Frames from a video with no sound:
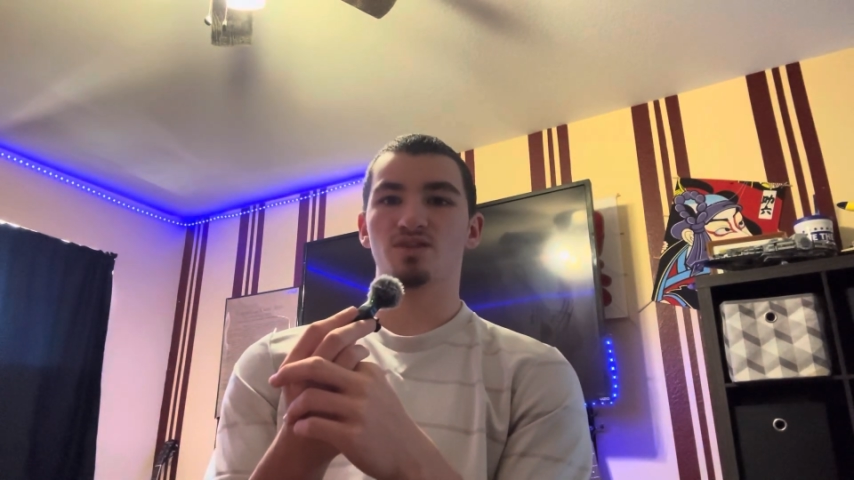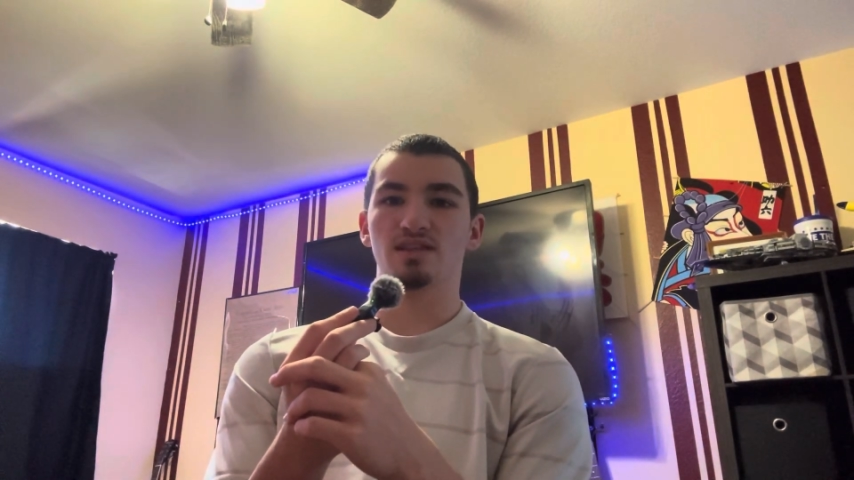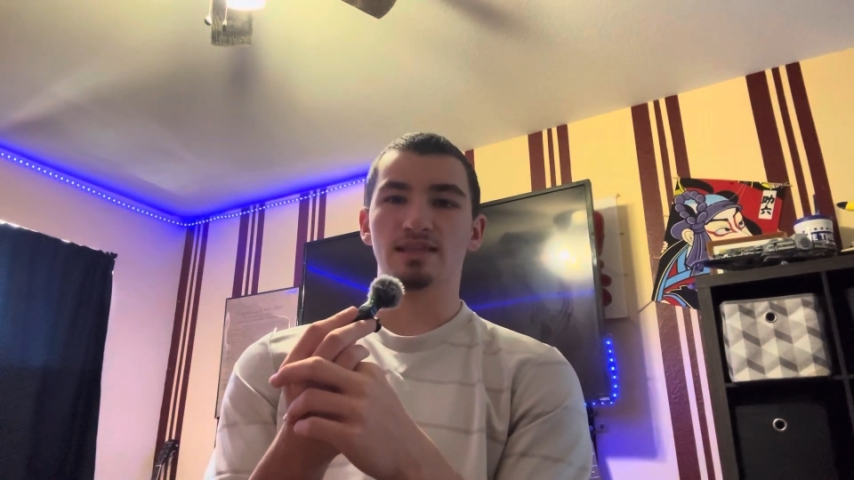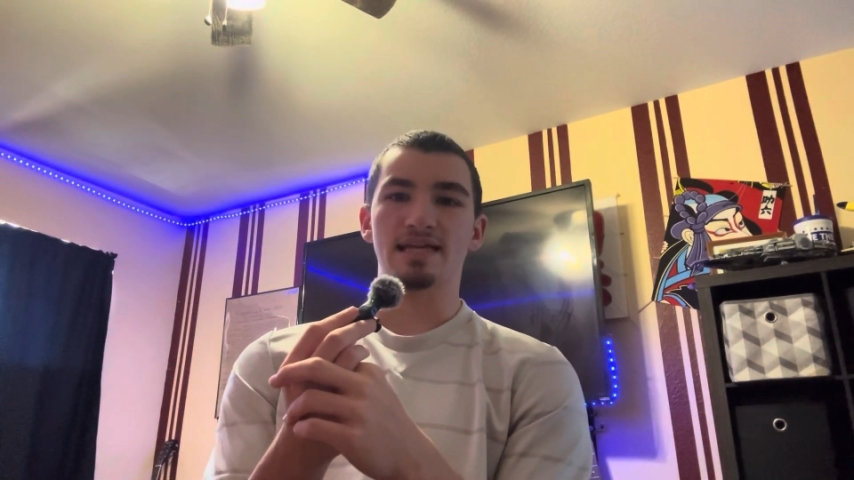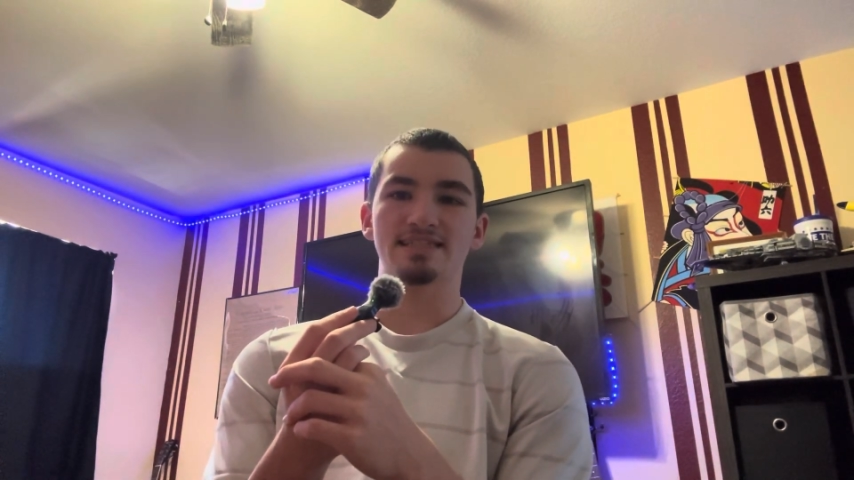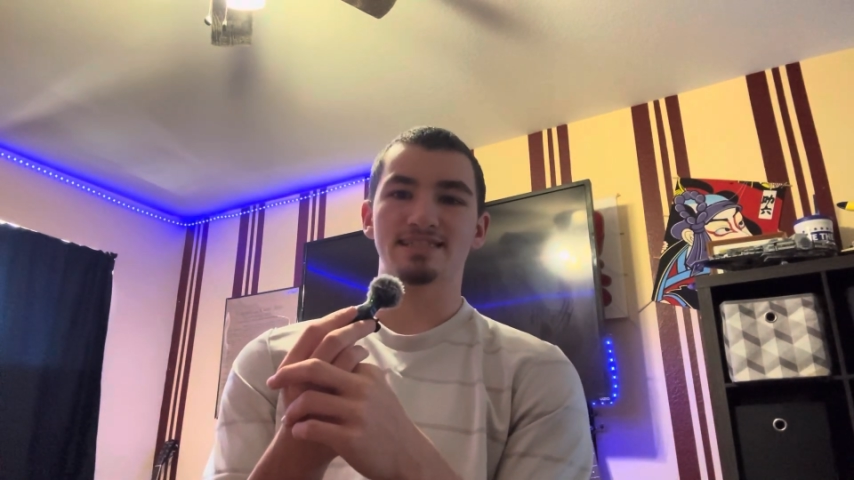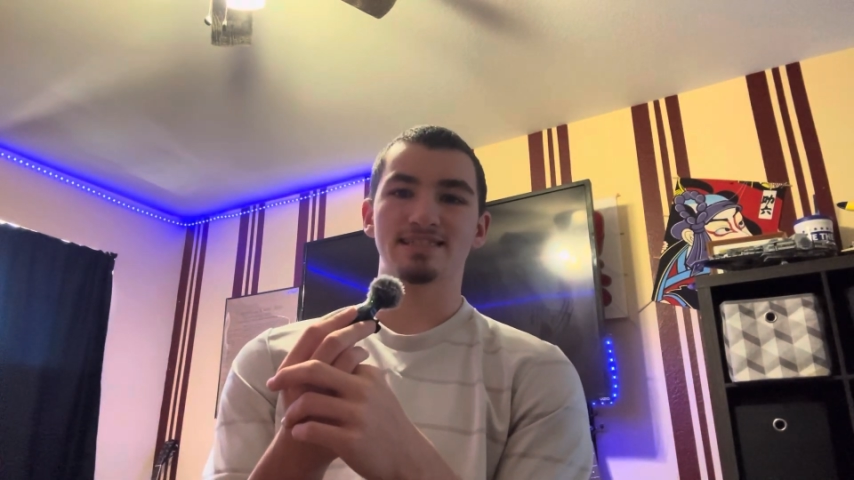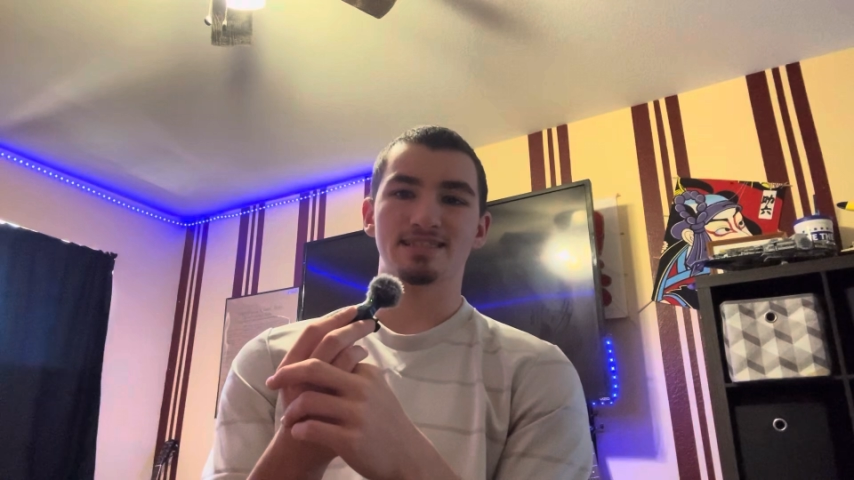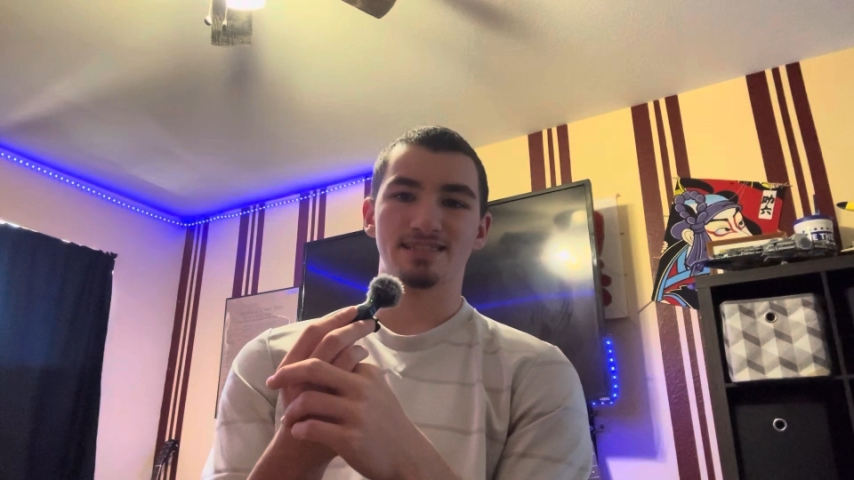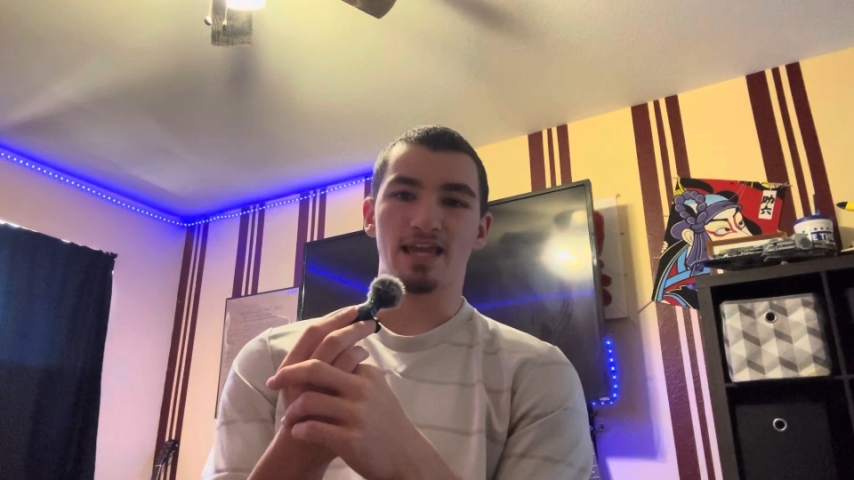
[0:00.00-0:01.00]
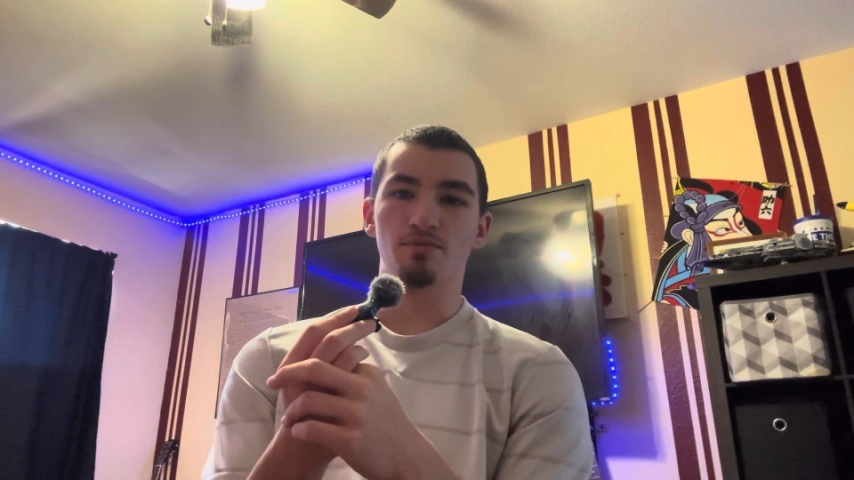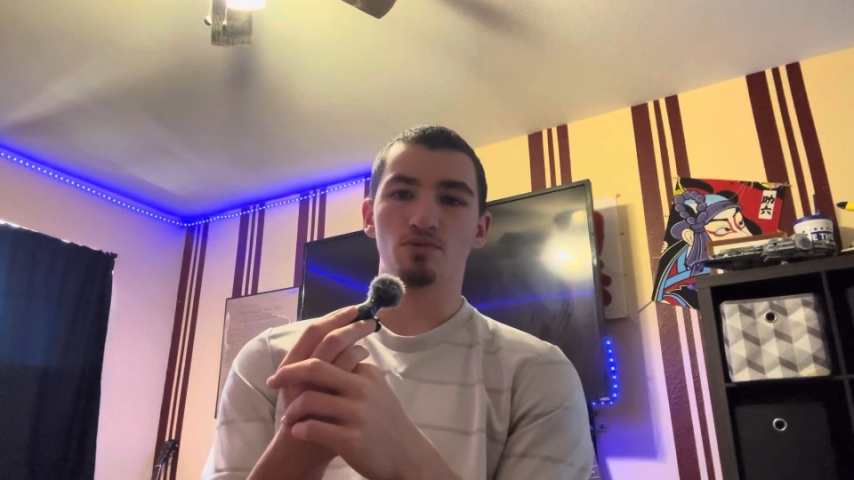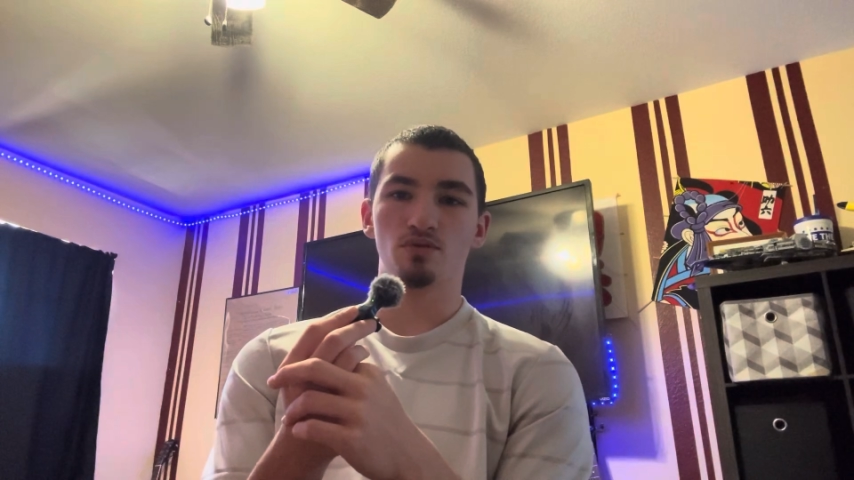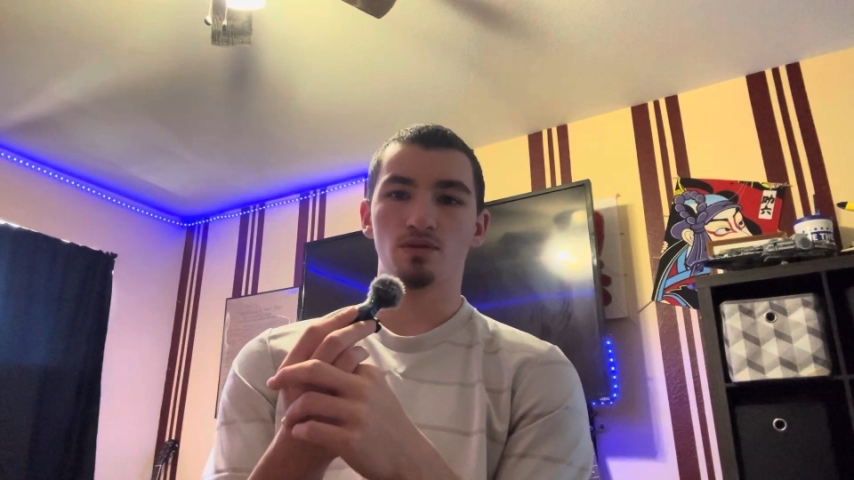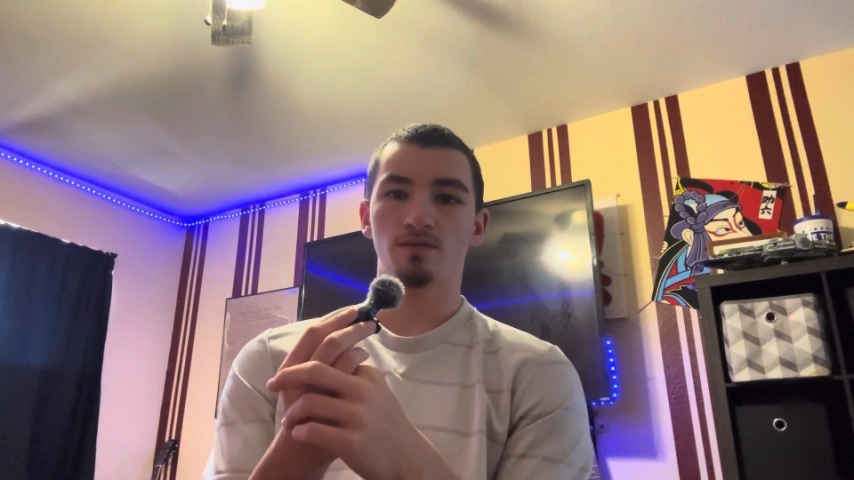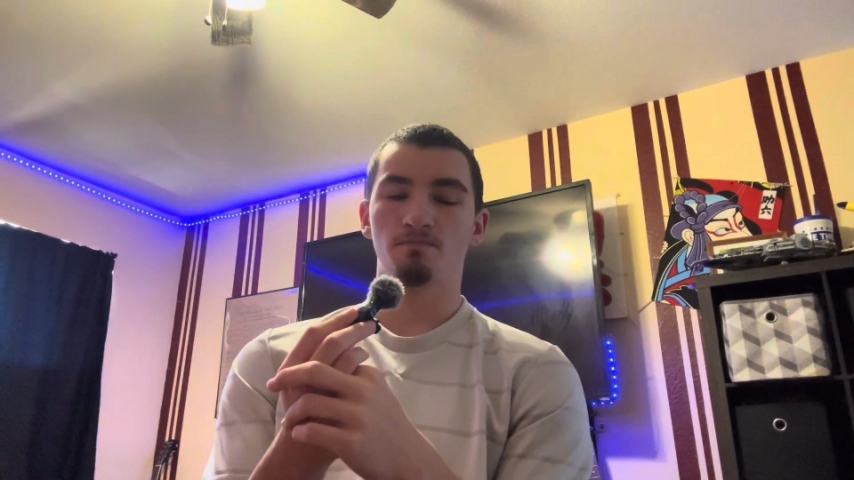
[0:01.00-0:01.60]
less stable.